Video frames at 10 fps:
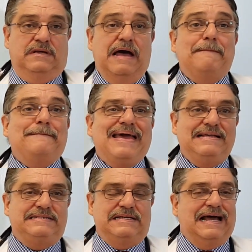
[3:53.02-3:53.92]

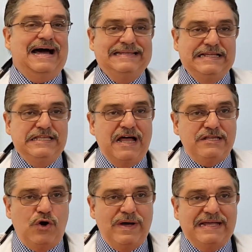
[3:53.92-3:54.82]
Amazing. I did not
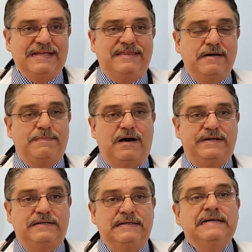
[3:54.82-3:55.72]
know anything about
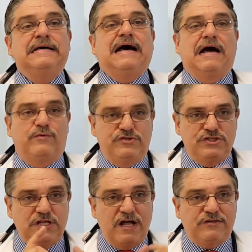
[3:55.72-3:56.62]
it. I was
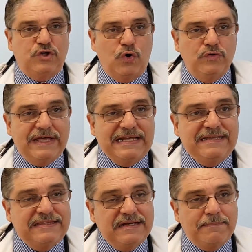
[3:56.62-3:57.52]
not told
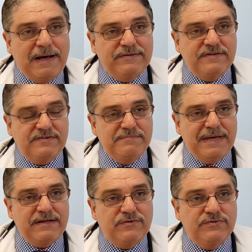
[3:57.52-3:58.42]
anything about this in
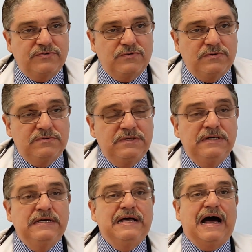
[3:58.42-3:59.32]
medical school.
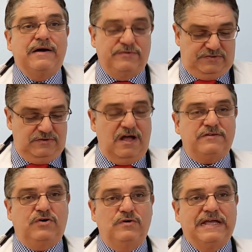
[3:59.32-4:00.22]
I was not
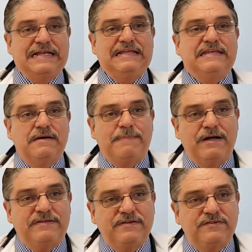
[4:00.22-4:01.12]
told anything
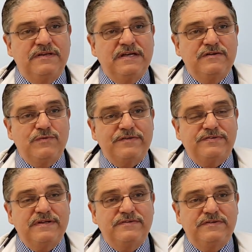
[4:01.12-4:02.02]
about this in
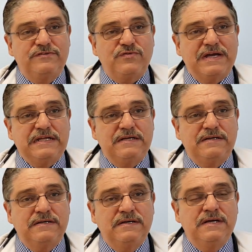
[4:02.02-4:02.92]
residency training.